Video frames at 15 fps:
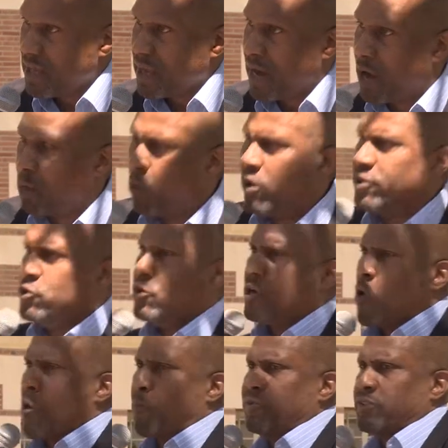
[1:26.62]
and I want you to
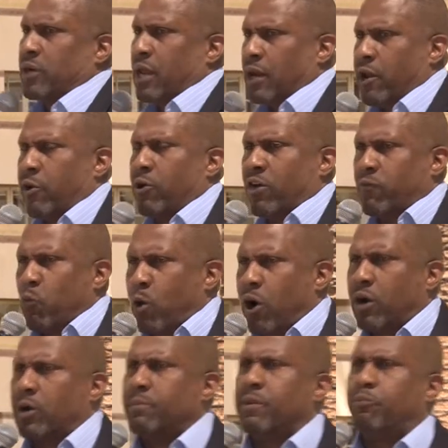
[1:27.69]
go present a letter of
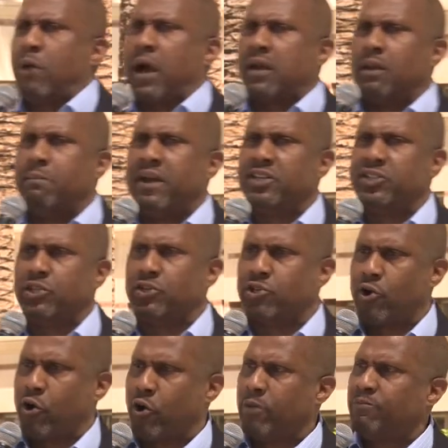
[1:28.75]
welcome, a proclamation
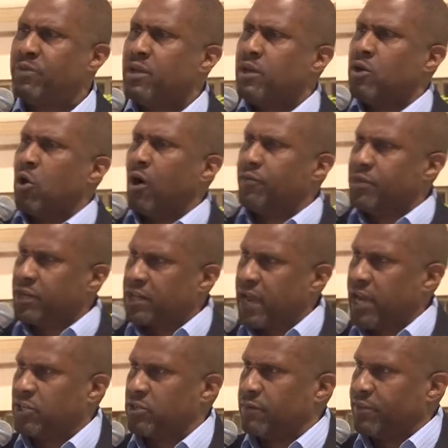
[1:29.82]
to her on the
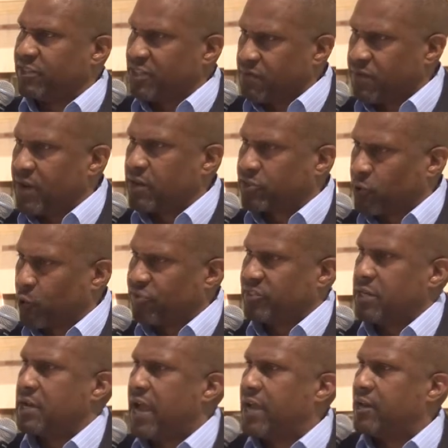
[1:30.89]
occasion of this event
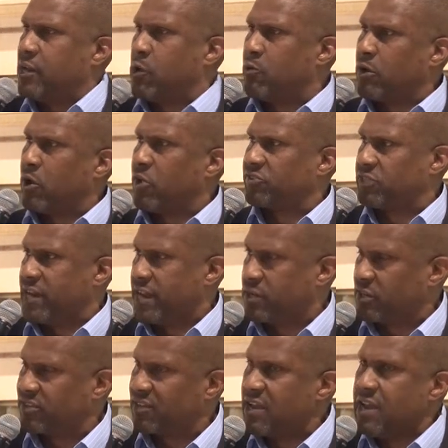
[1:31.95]
Thursday night here in Los
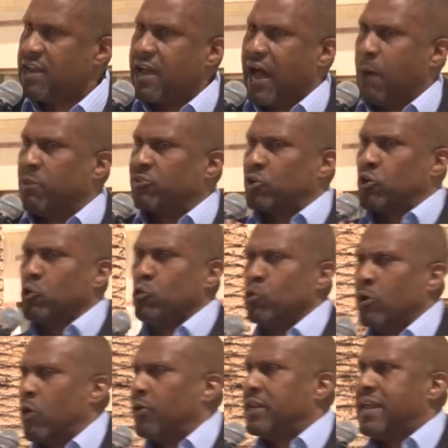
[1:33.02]
Angeles. I was
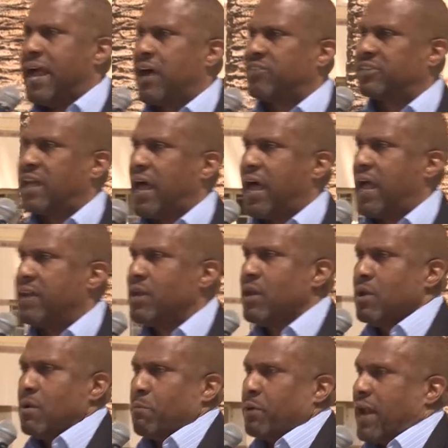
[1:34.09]
cool on the outside,
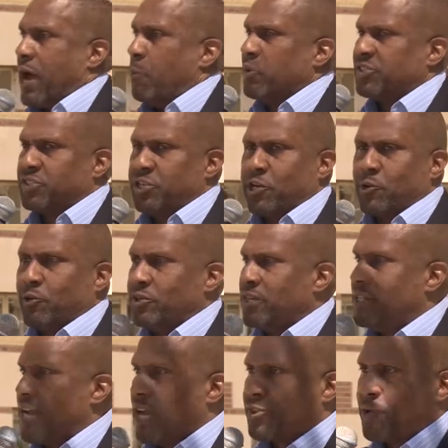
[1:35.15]
but I was tickled to
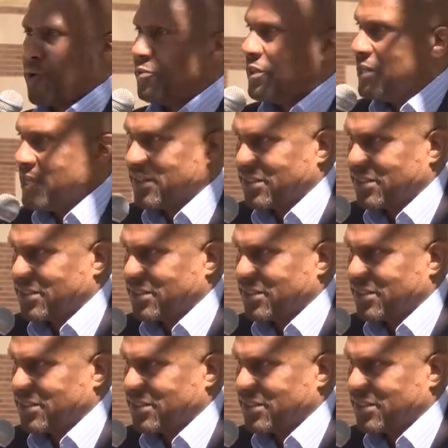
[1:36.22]
death on the